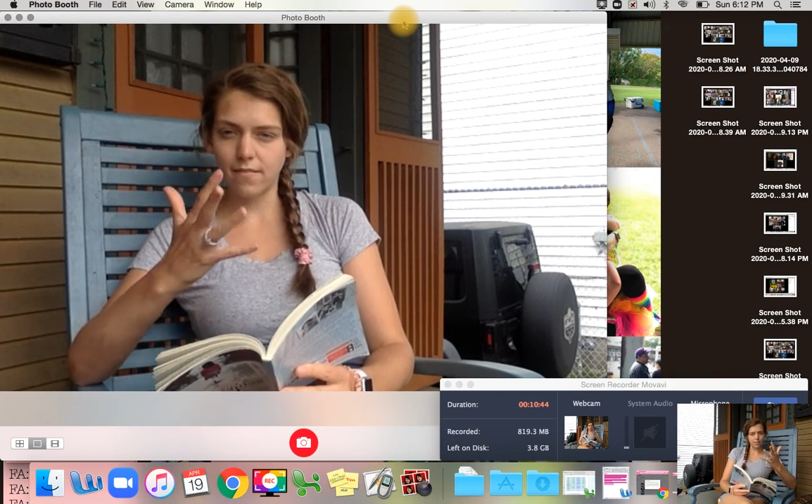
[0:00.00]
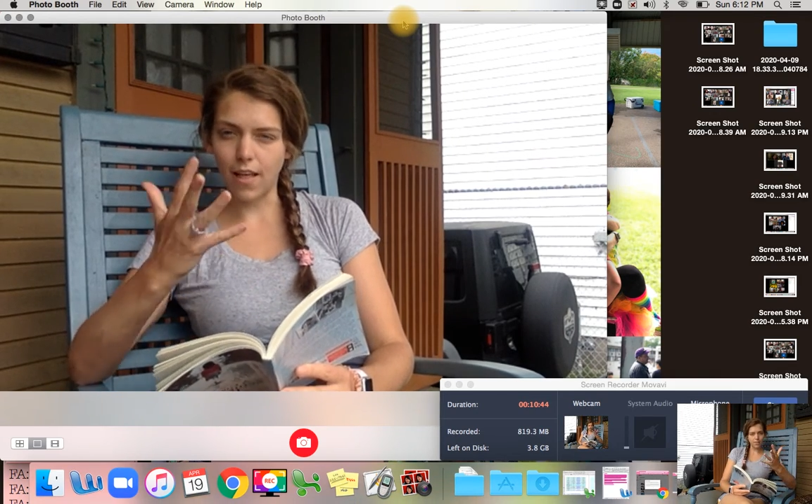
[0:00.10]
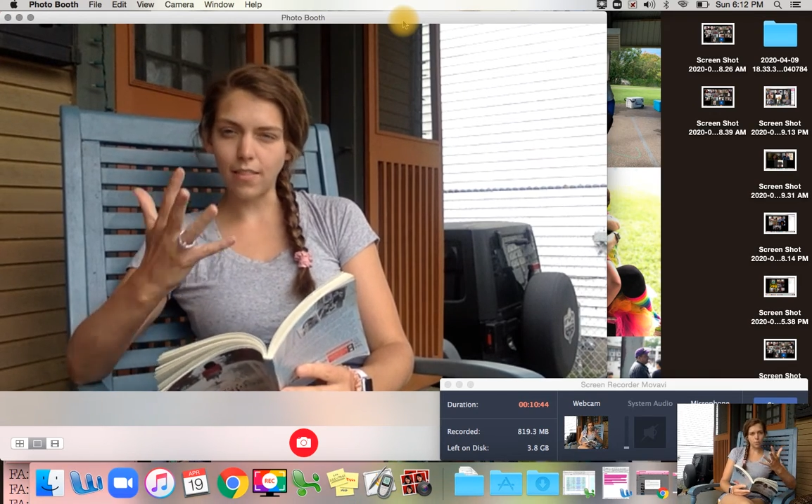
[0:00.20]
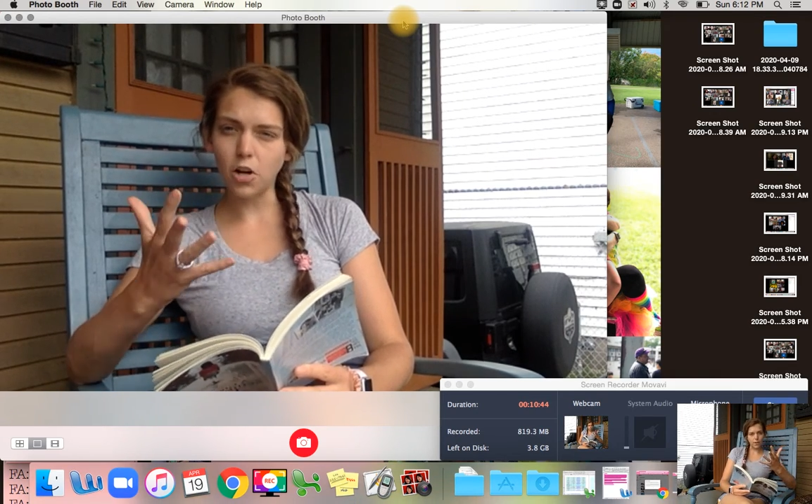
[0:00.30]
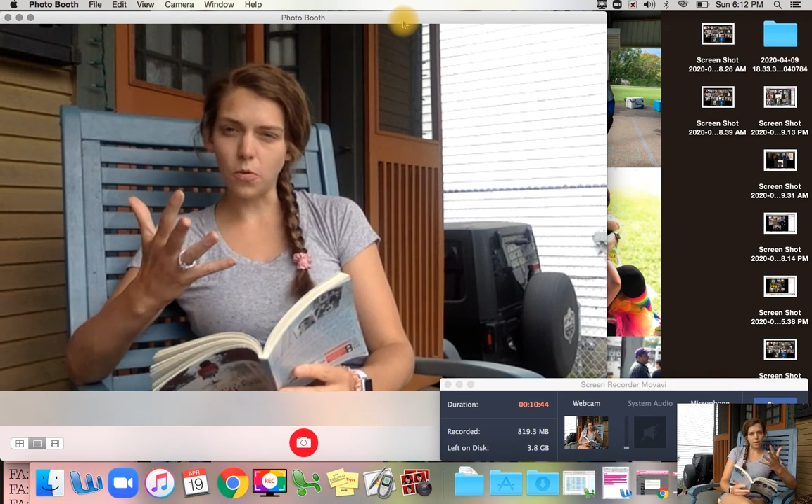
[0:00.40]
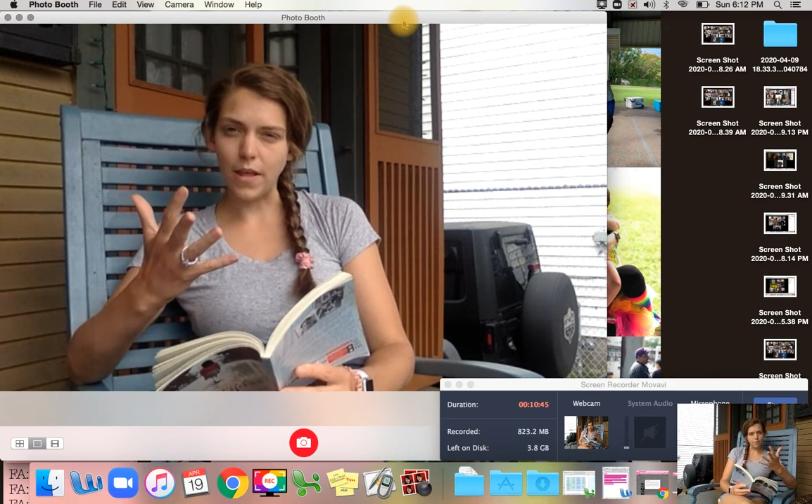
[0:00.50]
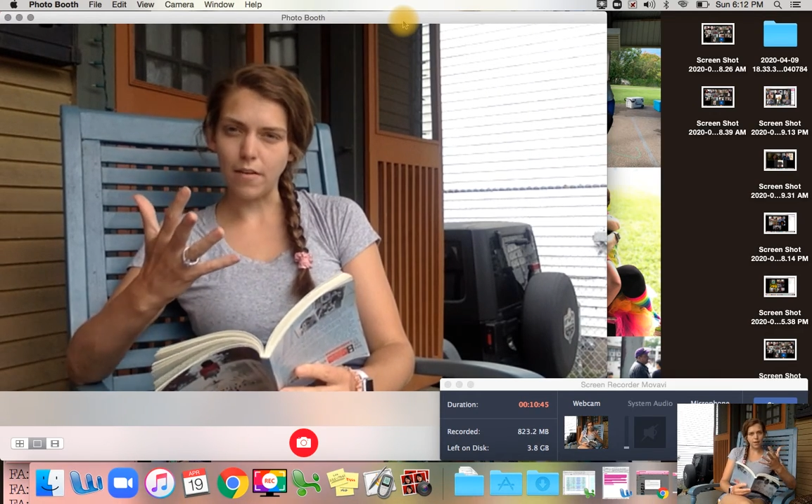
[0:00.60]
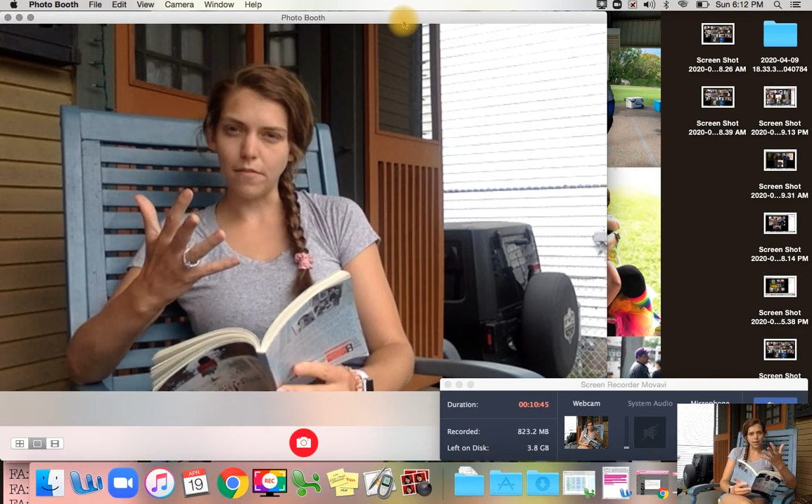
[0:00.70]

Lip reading: a little bit of